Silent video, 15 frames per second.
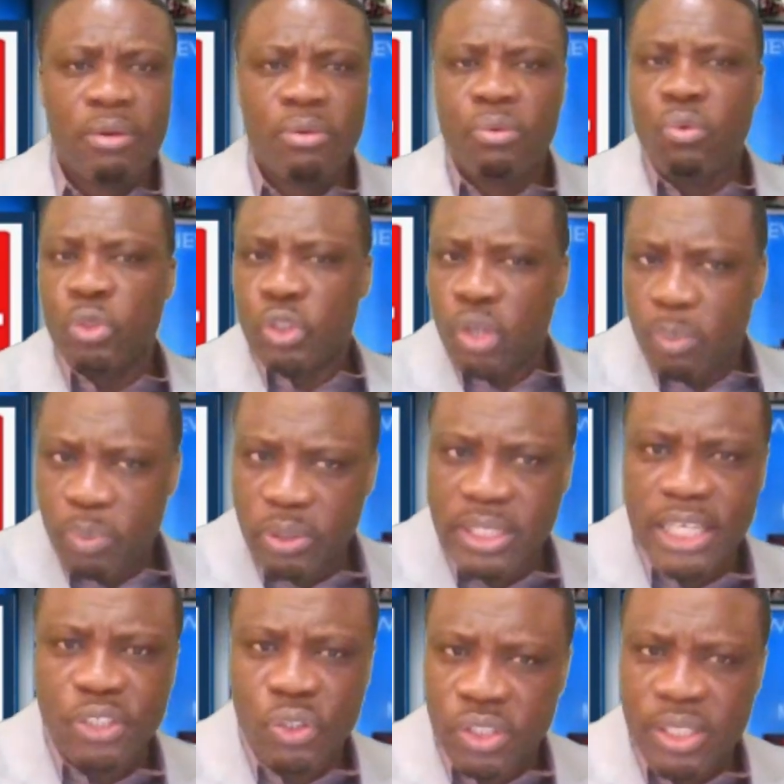who supported
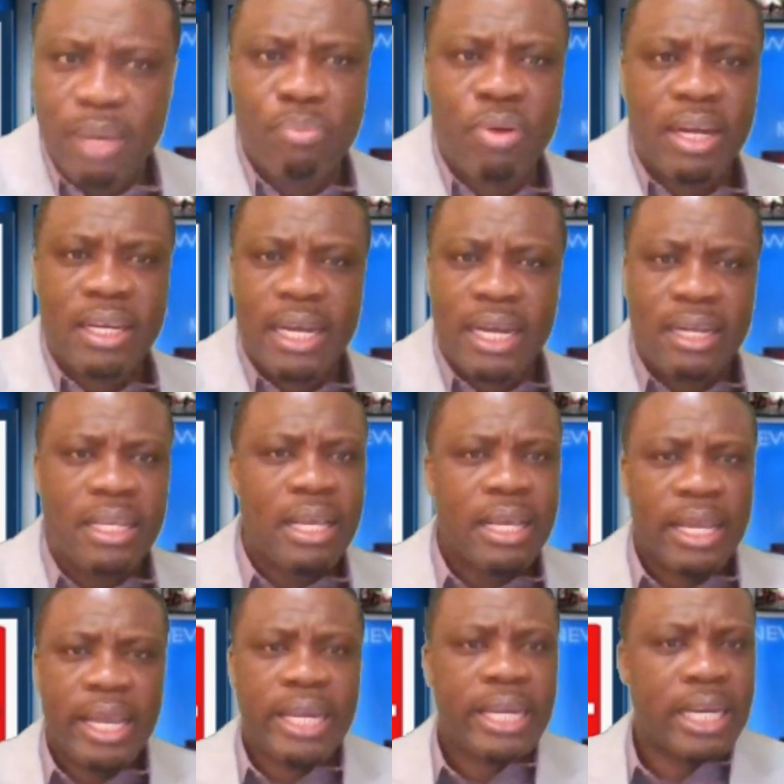Joseph Bwaka
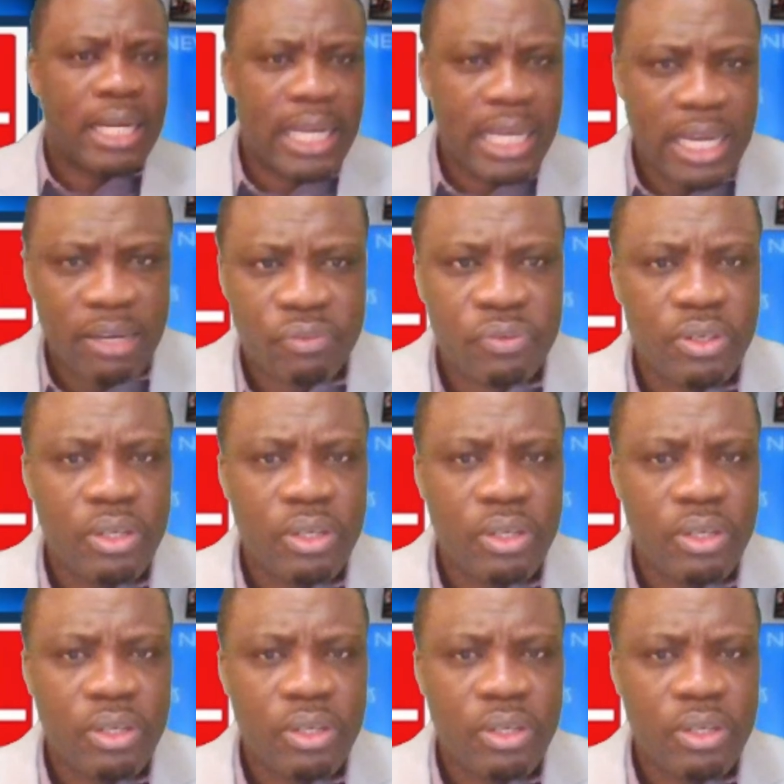and he left.